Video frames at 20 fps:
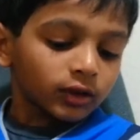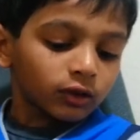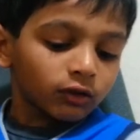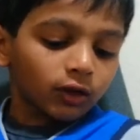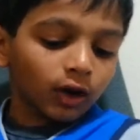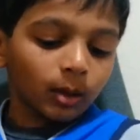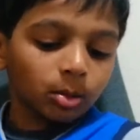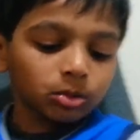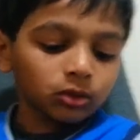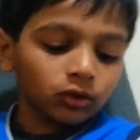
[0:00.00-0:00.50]

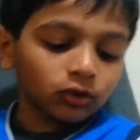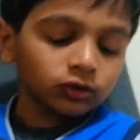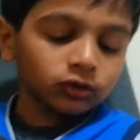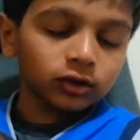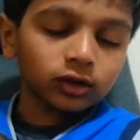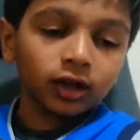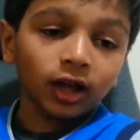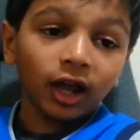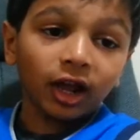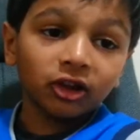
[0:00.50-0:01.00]
Raptors
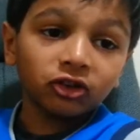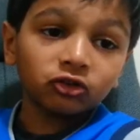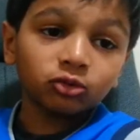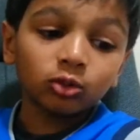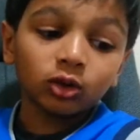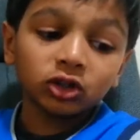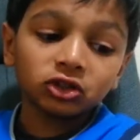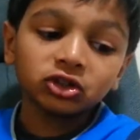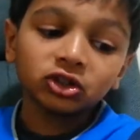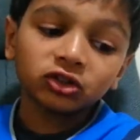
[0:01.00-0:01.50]
against
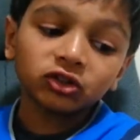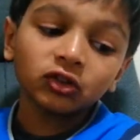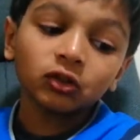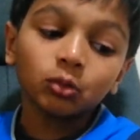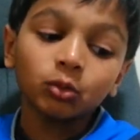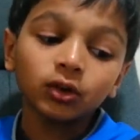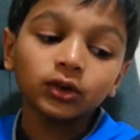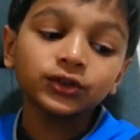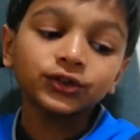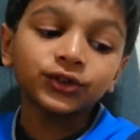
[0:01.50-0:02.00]

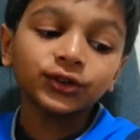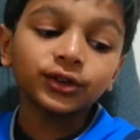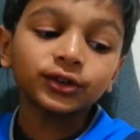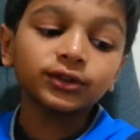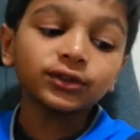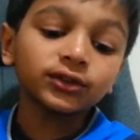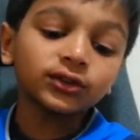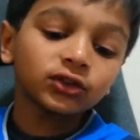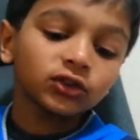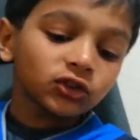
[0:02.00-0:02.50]
Washington
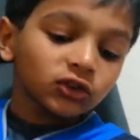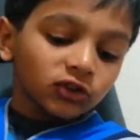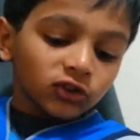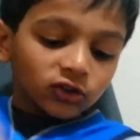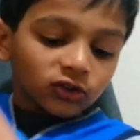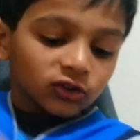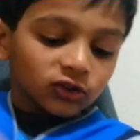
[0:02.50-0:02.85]
Wizards.